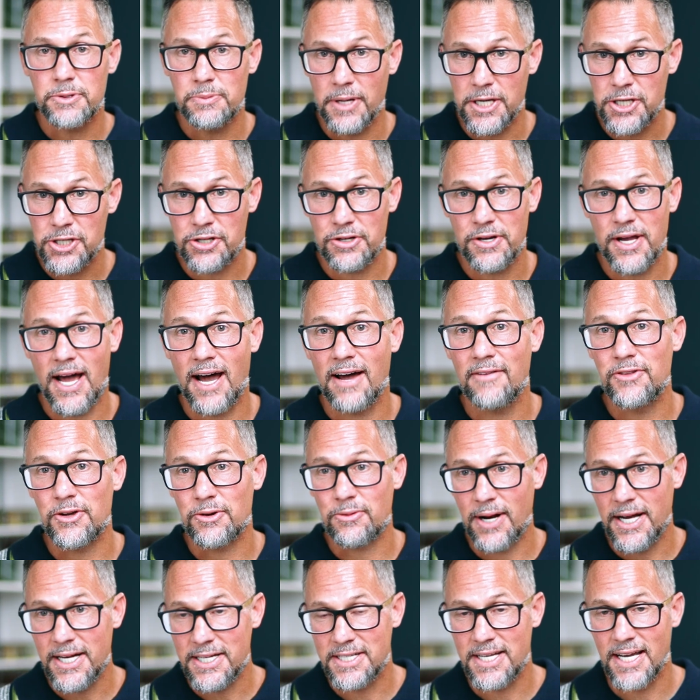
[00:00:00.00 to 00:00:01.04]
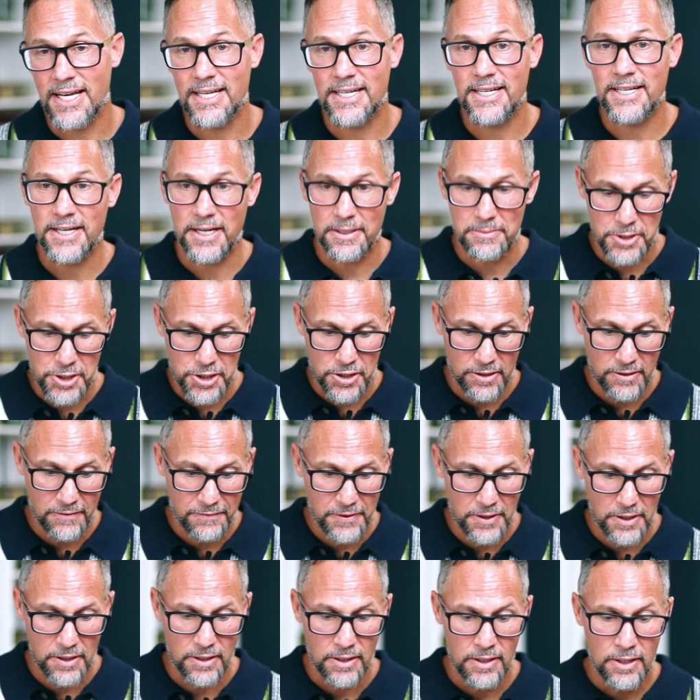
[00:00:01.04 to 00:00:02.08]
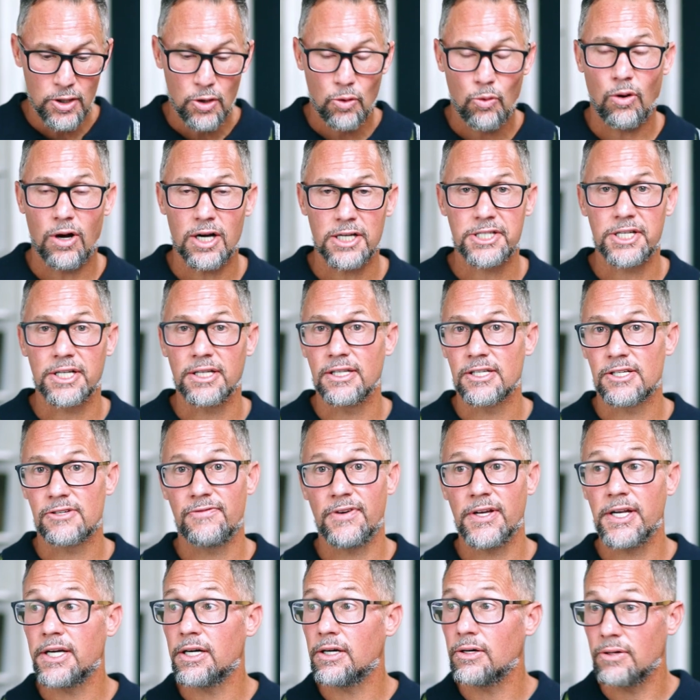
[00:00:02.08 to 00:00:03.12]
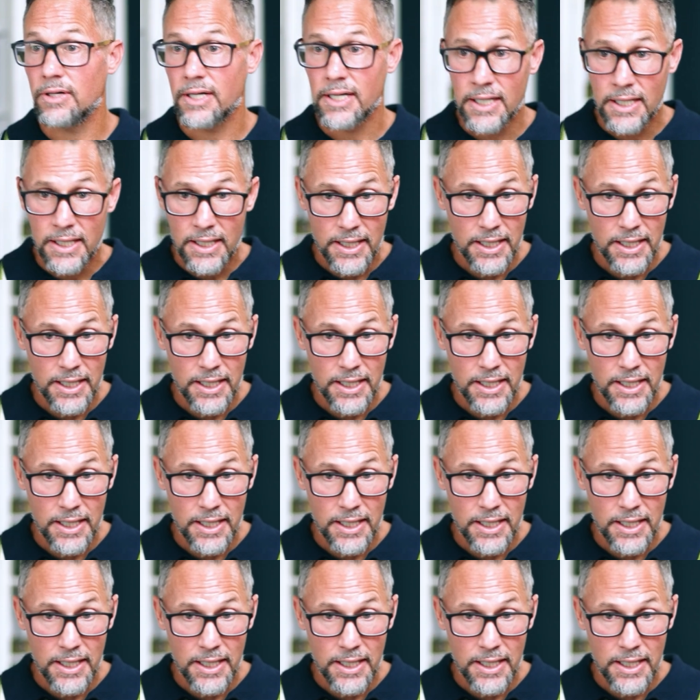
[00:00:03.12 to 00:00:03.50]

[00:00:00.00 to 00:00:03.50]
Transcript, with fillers: Make sure you have the right data. And I'm sure if you're watching this video